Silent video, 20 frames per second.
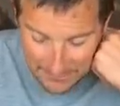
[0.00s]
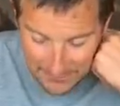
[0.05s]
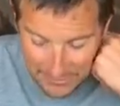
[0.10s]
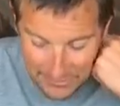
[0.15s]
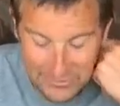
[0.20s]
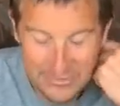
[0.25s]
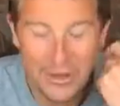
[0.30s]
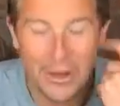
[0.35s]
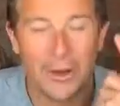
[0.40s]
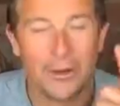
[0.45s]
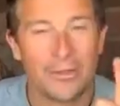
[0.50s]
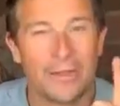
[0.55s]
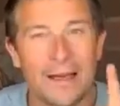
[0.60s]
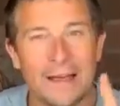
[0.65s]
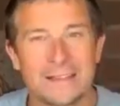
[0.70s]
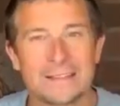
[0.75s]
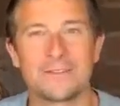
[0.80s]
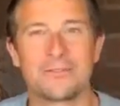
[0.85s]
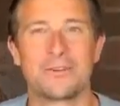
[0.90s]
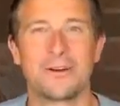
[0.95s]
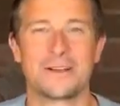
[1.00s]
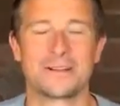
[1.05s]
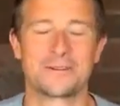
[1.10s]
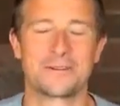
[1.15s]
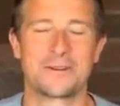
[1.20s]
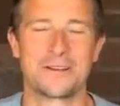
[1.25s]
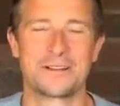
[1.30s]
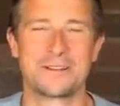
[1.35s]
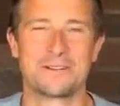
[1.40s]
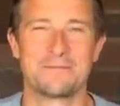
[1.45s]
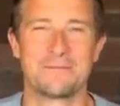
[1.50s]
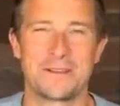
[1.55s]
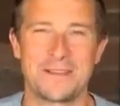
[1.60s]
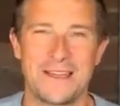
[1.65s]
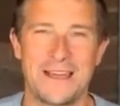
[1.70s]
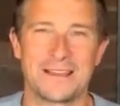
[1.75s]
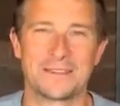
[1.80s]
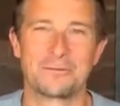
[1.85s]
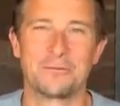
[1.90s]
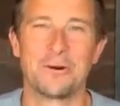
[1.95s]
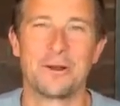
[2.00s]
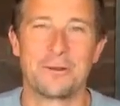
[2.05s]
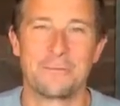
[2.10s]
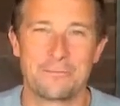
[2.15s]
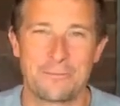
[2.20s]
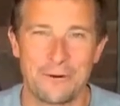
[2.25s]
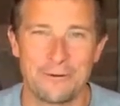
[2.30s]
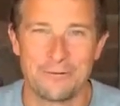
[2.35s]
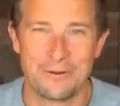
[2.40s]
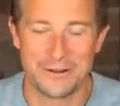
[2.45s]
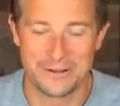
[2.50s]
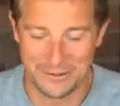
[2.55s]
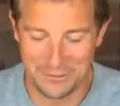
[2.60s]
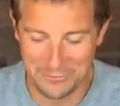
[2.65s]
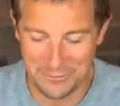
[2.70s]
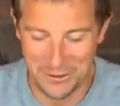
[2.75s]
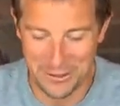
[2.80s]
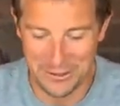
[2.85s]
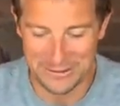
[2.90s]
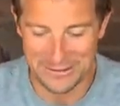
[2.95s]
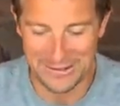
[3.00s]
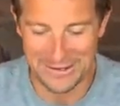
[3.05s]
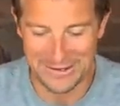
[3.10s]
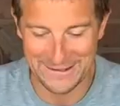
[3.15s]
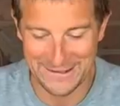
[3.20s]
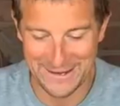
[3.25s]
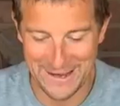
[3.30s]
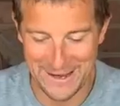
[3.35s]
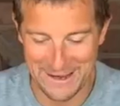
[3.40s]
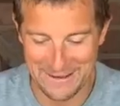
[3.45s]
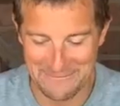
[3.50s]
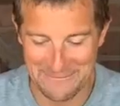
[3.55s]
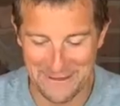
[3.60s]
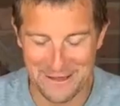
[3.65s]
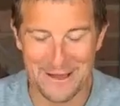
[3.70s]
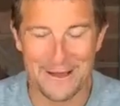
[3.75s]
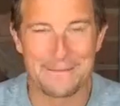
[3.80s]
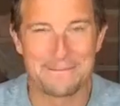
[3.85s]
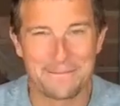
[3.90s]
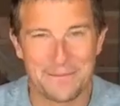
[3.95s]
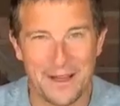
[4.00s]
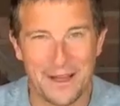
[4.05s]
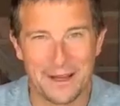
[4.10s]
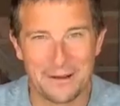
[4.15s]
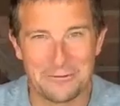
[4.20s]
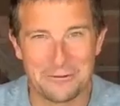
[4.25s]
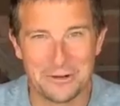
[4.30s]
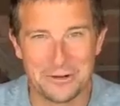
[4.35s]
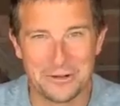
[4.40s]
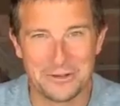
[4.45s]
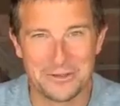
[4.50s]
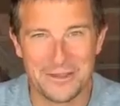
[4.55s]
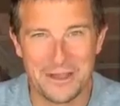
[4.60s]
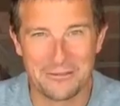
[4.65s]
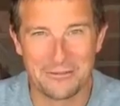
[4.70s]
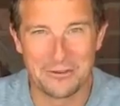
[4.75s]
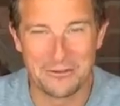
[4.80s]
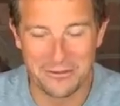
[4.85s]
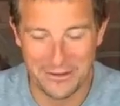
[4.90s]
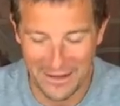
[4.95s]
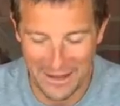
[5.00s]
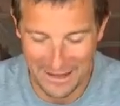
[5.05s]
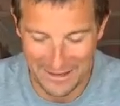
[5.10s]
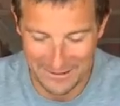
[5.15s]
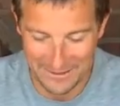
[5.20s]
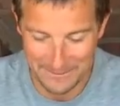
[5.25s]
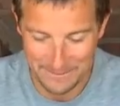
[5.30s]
So that's the first question, but yes, what a privilege it was, in a time that I will never forget.